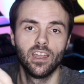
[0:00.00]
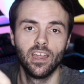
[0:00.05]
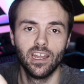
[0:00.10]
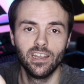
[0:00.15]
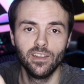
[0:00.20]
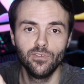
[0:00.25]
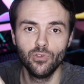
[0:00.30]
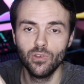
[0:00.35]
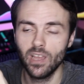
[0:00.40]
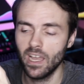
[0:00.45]

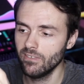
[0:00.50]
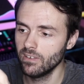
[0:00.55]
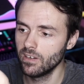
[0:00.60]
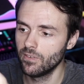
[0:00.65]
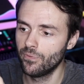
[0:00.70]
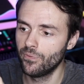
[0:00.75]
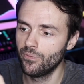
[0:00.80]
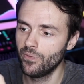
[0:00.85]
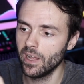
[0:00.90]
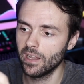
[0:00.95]
And if you haven't
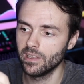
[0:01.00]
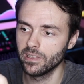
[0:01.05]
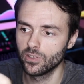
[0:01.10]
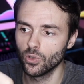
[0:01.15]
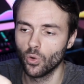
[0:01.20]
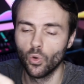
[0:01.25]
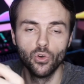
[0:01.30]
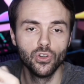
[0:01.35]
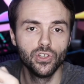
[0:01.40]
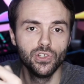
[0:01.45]

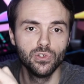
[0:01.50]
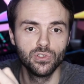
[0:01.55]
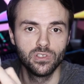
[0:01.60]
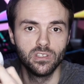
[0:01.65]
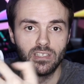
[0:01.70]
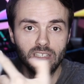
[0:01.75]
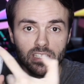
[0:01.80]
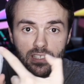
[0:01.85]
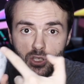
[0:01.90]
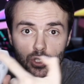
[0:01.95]
felt or
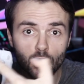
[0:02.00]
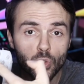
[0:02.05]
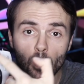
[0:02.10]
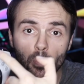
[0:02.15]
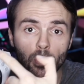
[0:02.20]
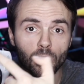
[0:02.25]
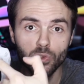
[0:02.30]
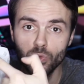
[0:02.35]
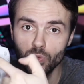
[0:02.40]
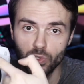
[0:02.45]
used it, it's
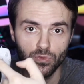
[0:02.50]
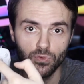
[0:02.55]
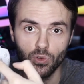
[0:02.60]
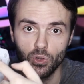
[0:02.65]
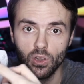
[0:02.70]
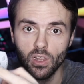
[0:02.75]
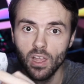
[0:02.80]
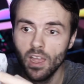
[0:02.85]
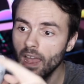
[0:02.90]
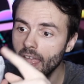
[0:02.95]
super
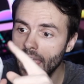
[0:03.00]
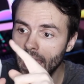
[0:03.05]
useful.